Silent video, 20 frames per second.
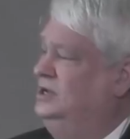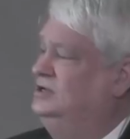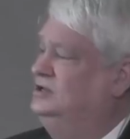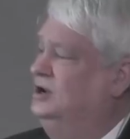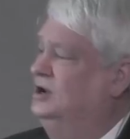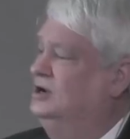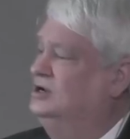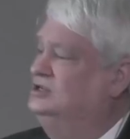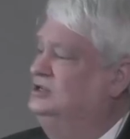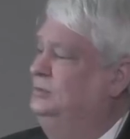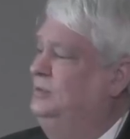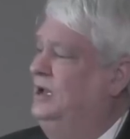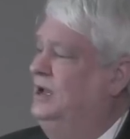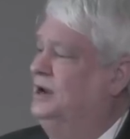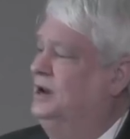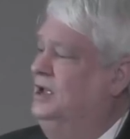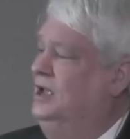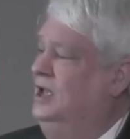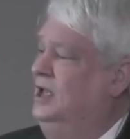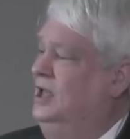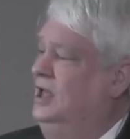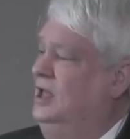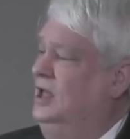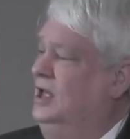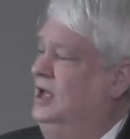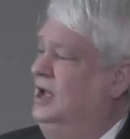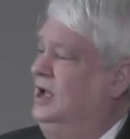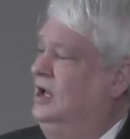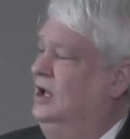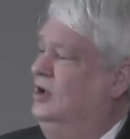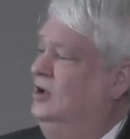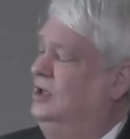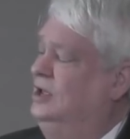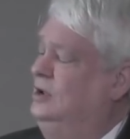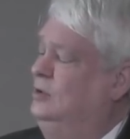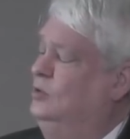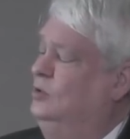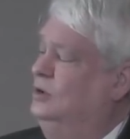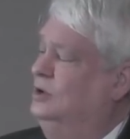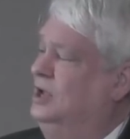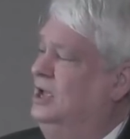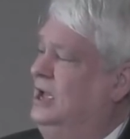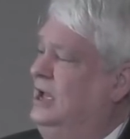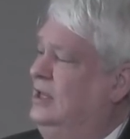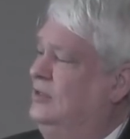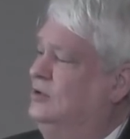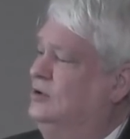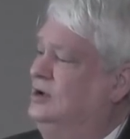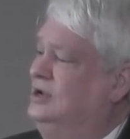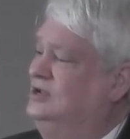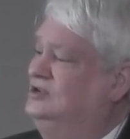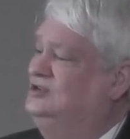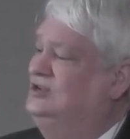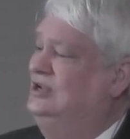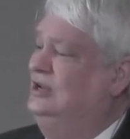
talks about how he will gather his